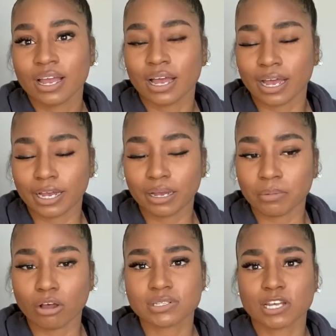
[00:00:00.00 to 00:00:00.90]

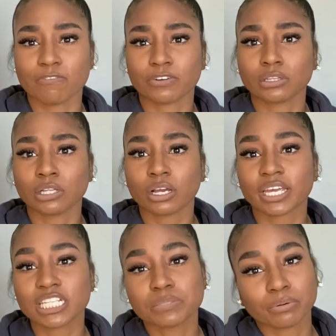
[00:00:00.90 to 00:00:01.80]
Also, for look
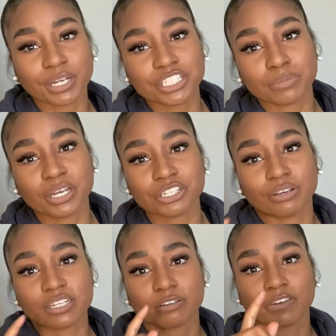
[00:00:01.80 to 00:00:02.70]
inspiration, make sure you
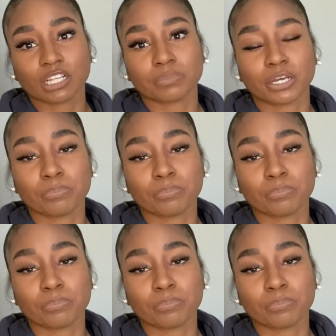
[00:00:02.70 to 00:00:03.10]
guys are following me on